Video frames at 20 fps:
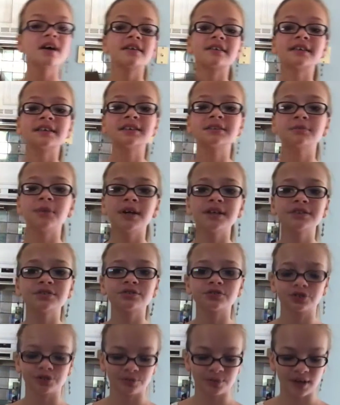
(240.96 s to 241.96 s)
That's my
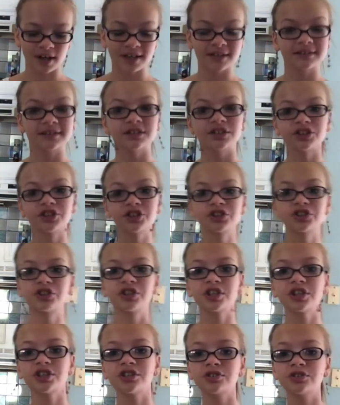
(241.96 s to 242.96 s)
school supplies.
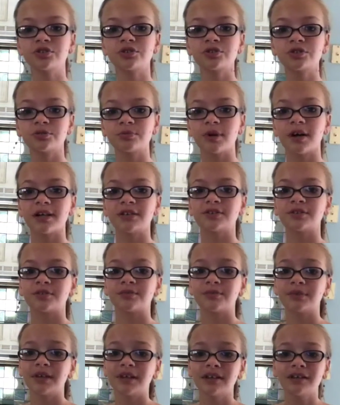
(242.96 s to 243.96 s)
Share your school supplies
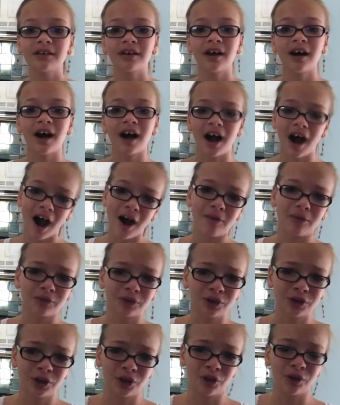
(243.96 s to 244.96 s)
with me. I want
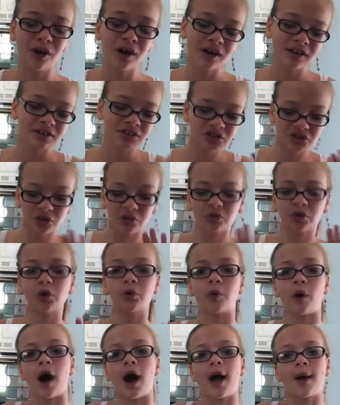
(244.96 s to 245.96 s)
to know. Don't know
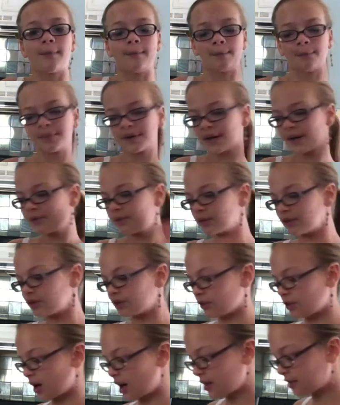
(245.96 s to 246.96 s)
why, but I want to
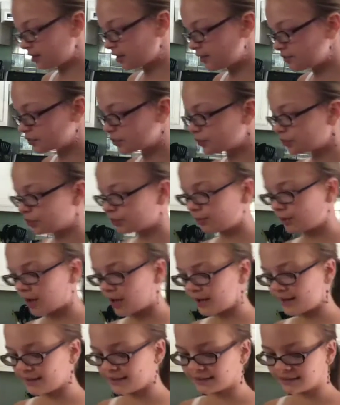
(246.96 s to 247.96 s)
know. I love school
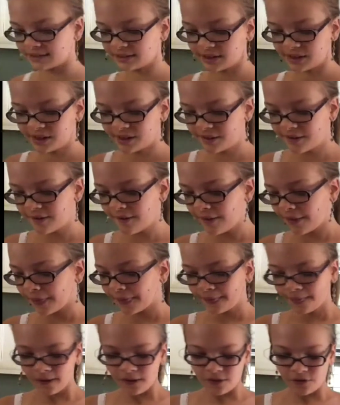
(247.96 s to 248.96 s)
supplies.
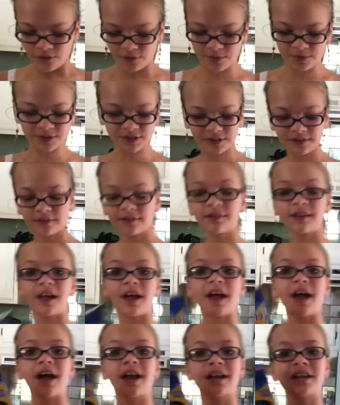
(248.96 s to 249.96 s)
And
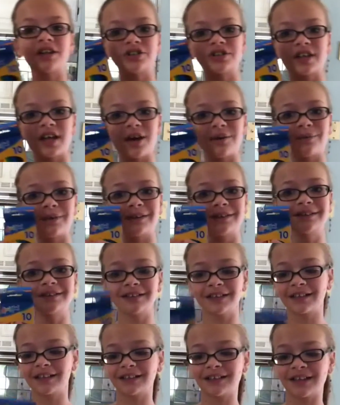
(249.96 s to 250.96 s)
I just can't wait to
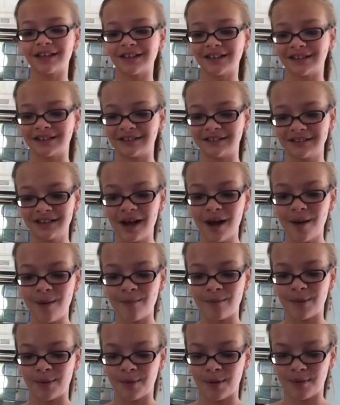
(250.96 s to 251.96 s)
dig into these.
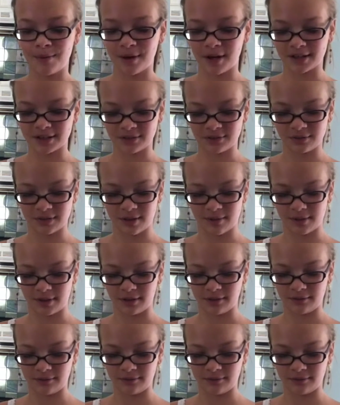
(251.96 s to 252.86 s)
But my parents won't let me.